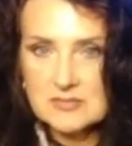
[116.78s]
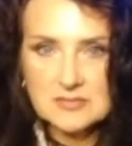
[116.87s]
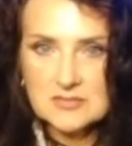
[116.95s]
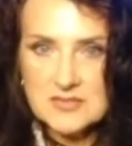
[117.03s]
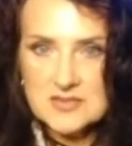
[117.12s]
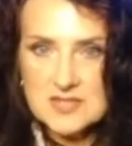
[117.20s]

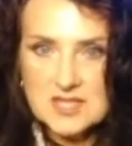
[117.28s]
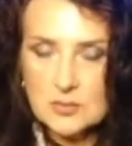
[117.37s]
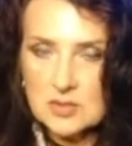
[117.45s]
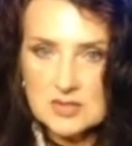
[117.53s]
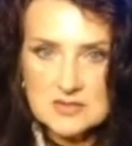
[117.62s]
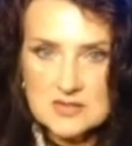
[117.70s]
seeing
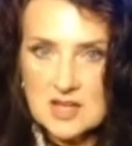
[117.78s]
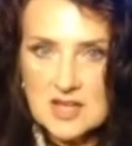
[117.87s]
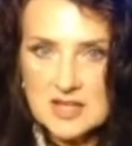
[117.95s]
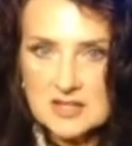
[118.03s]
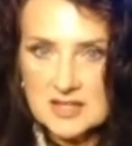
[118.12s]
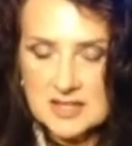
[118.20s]
what it's
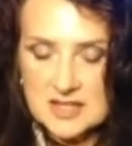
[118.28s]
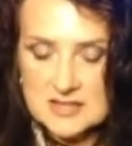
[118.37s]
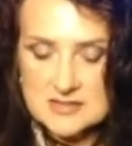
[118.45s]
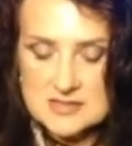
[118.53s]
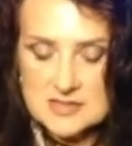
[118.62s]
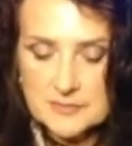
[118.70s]
like, I
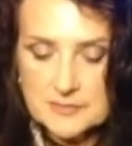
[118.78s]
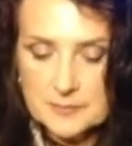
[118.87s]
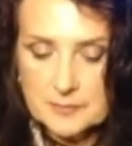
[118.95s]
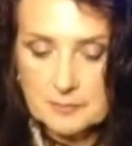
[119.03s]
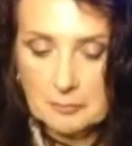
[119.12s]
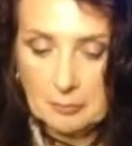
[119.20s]
guess.
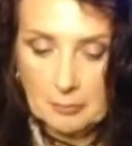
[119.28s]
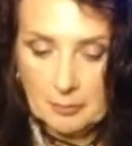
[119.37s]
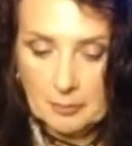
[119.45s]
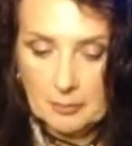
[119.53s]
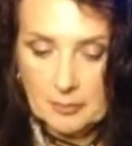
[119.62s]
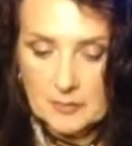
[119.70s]

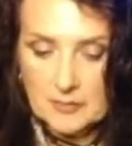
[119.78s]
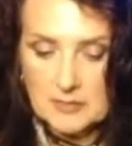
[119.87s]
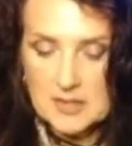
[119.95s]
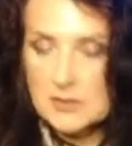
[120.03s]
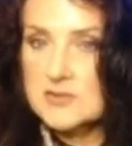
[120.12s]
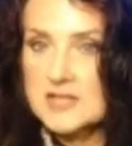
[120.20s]

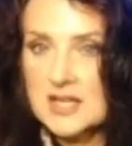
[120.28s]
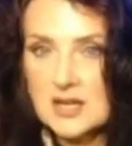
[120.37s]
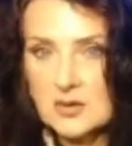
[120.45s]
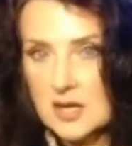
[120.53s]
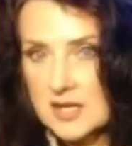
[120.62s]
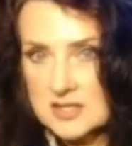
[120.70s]
That was
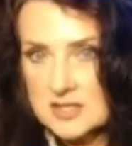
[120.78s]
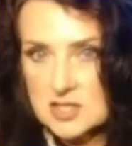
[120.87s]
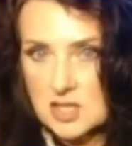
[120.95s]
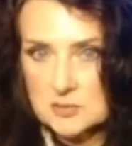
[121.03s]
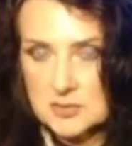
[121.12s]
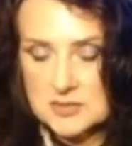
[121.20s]
how I
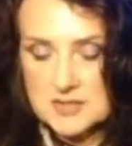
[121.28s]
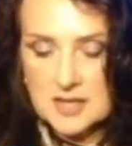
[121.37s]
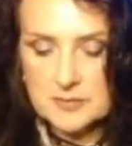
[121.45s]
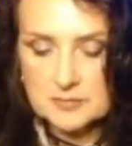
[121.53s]
interpret that.